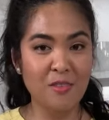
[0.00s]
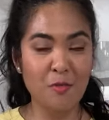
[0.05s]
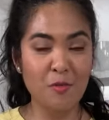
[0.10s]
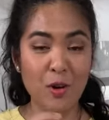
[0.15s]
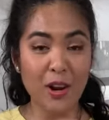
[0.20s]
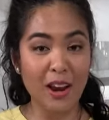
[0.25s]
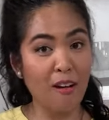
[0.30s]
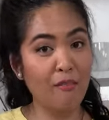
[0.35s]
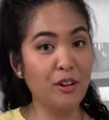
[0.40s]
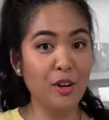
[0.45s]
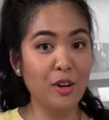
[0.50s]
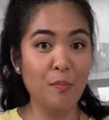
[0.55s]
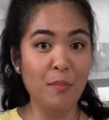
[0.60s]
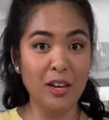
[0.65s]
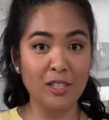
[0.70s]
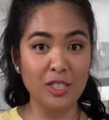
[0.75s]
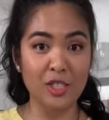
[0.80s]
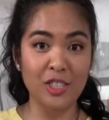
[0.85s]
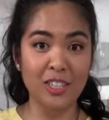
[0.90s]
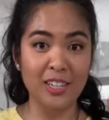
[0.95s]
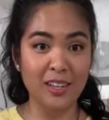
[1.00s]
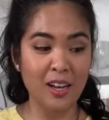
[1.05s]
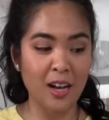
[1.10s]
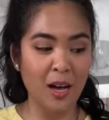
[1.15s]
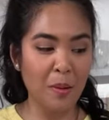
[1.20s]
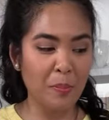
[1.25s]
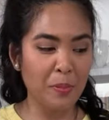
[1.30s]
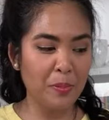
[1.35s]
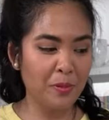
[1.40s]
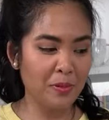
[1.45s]
whatever your measuring
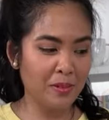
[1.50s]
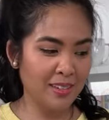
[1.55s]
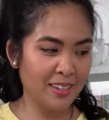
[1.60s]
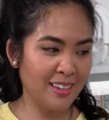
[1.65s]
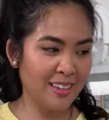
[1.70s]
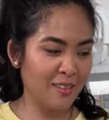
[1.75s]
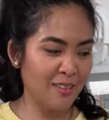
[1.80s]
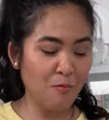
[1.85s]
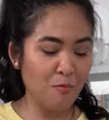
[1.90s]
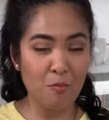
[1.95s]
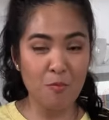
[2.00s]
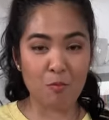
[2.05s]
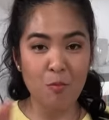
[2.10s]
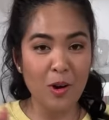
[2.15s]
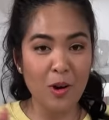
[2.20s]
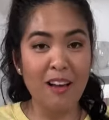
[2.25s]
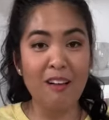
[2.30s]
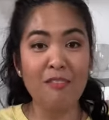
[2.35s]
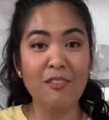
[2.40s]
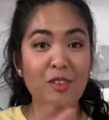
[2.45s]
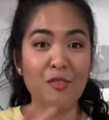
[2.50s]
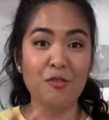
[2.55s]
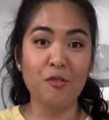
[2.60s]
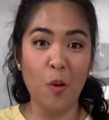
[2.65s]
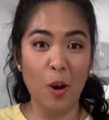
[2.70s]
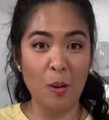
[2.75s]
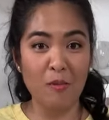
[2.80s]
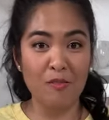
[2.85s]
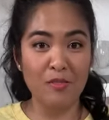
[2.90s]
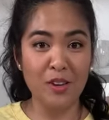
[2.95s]
cup, whatever the
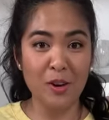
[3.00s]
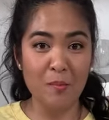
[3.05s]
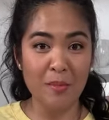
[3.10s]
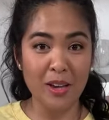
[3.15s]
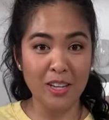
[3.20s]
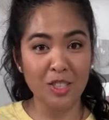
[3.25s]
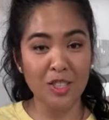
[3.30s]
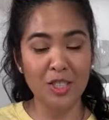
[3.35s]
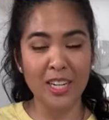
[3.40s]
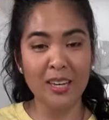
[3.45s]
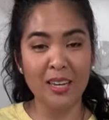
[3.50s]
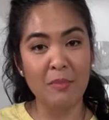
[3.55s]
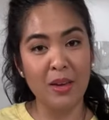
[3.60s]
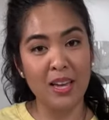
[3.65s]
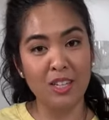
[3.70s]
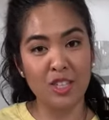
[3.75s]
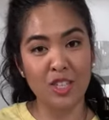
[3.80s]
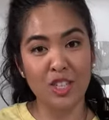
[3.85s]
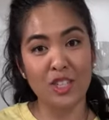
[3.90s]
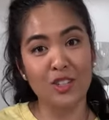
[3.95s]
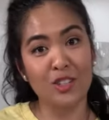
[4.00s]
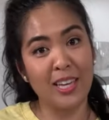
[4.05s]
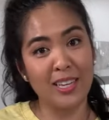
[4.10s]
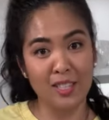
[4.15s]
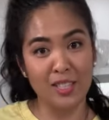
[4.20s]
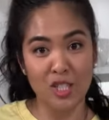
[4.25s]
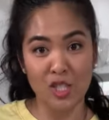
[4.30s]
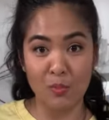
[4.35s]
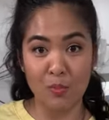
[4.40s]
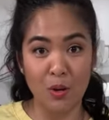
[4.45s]
form of your measuring, make sure you take a
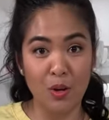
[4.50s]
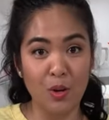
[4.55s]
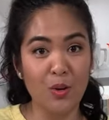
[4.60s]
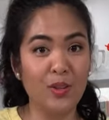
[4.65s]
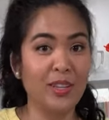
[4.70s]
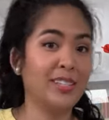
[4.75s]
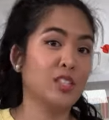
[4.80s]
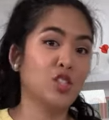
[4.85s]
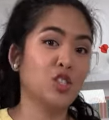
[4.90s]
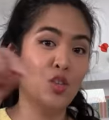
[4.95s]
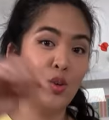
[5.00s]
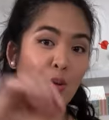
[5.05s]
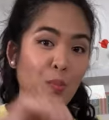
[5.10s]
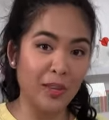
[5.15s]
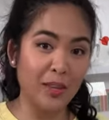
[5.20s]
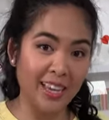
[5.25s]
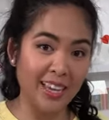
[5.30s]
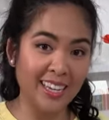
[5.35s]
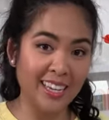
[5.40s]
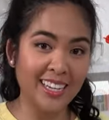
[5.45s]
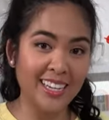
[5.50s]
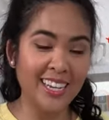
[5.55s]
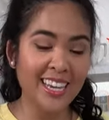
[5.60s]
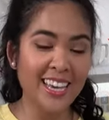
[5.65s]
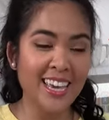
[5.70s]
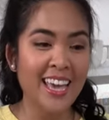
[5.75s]
spoon and scoop it in.